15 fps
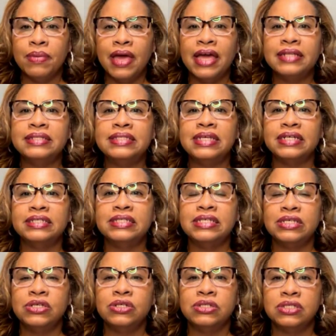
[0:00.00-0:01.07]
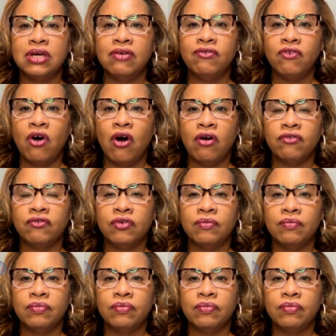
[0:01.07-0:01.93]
and dusting yourself off.